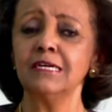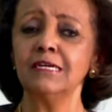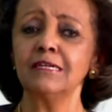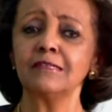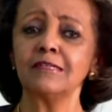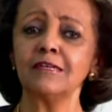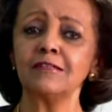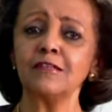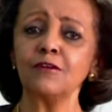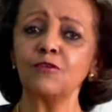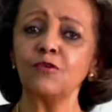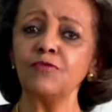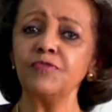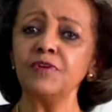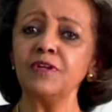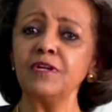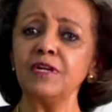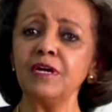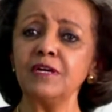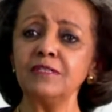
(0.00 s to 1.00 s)
that the
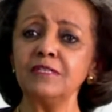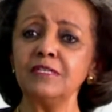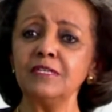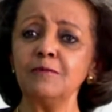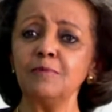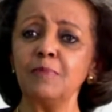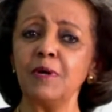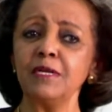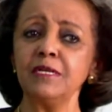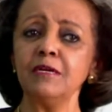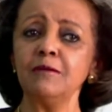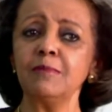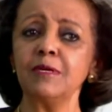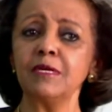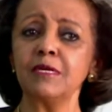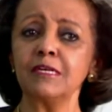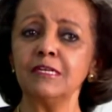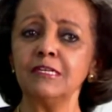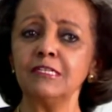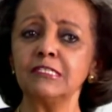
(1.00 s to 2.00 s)
COVID-19
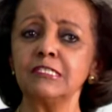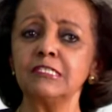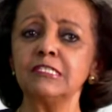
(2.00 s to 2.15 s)
pandemic is